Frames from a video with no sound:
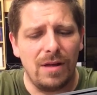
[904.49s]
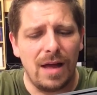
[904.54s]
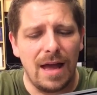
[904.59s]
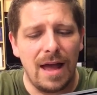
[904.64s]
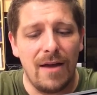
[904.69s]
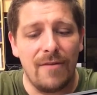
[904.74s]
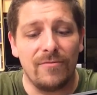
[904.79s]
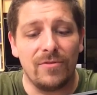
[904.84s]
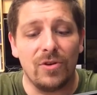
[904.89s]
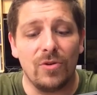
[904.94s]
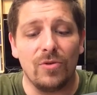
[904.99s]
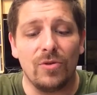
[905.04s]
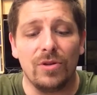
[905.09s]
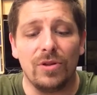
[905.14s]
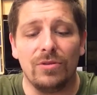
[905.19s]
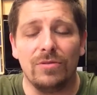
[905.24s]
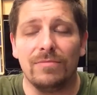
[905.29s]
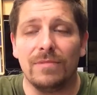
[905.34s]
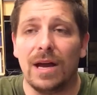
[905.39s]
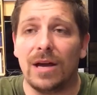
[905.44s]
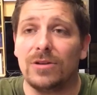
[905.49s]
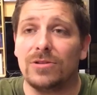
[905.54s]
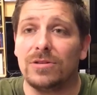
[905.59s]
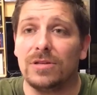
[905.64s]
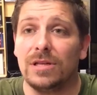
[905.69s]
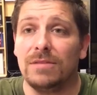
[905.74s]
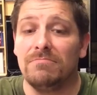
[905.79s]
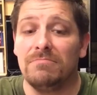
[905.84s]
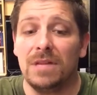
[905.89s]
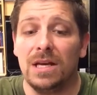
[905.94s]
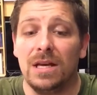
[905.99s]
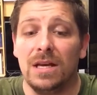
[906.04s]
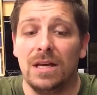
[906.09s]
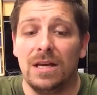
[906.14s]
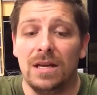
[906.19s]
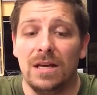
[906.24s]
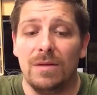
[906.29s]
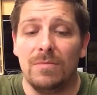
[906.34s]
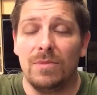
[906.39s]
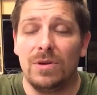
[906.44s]
I have no clue, actually.
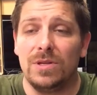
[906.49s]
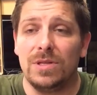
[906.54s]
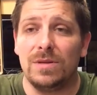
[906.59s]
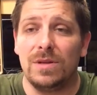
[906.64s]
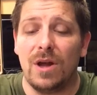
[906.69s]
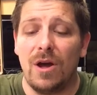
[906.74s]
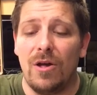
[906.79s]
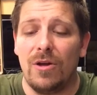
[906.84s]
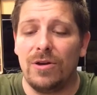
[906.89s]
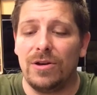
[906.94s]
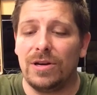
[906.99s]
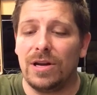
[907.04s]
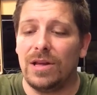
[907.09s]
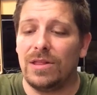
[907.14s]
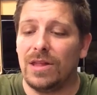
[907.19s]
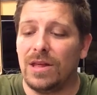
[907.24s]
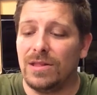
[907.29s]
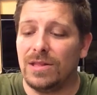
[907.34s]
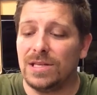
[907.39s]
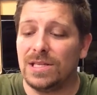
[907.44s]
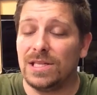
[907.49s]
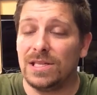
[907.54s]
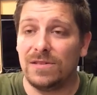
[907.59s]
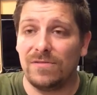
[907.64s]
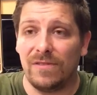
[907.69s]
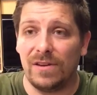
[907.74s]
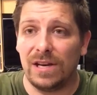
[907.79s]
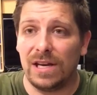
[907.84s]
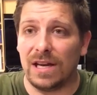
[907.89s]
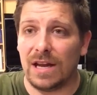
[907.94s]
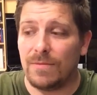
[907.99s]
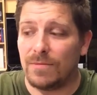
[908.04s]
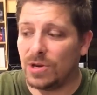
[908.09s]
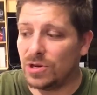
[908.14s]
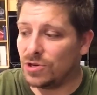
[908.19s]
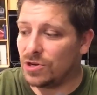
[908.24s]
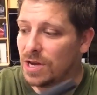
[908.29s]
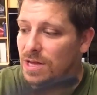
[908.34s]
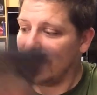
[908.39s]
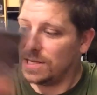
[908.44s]
But it's $1, and I thought this is funny. I'm gonna
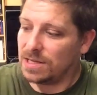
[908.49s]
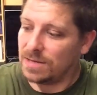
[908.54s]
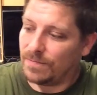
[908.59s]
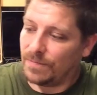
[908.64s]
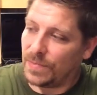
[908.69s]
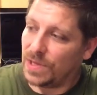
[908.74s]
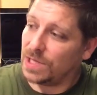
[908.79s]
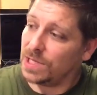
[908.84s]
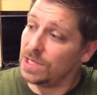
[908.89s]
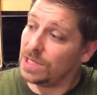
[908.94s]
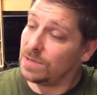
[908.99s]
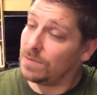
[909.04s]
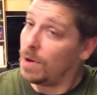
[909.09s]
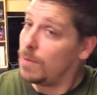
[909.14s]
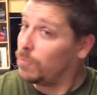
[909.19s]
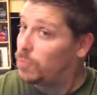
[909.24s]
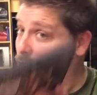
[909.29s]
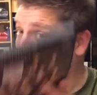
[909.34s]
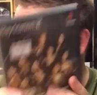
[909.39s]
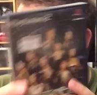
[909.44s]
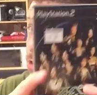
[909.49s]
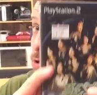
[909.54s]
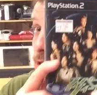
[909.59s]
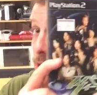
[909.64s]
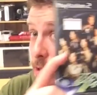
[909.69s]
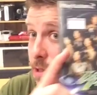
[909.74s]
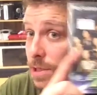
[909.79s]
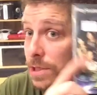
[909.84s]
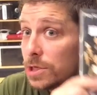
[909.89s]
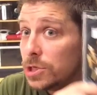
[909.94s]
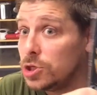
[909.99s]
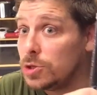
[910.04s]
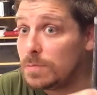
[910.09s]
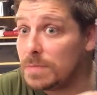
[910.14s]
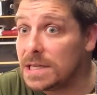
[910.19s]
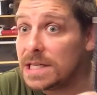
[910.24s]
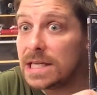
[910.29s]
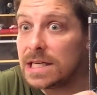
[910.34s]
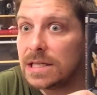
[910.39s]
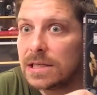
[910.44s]
try this. I'm pretty sure this is a
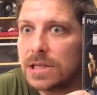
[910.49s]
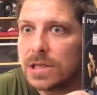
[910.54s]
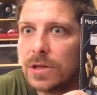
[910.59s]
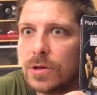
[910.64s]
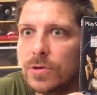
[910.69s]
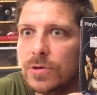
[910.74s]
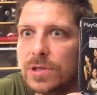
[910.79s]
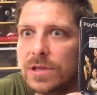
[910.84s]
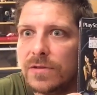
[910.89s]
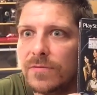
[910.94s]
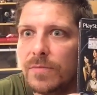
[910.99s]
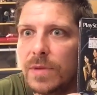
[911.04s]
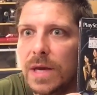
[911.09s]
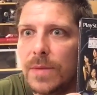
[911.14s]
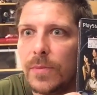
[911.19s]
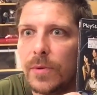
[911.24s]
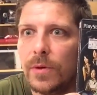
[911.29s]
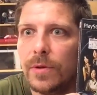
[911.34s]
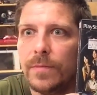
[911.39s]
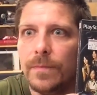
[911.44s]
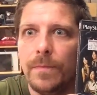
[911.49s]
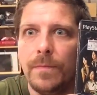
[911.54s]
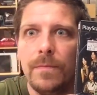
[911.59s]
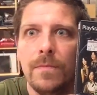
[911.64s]
Japan exclusive, people.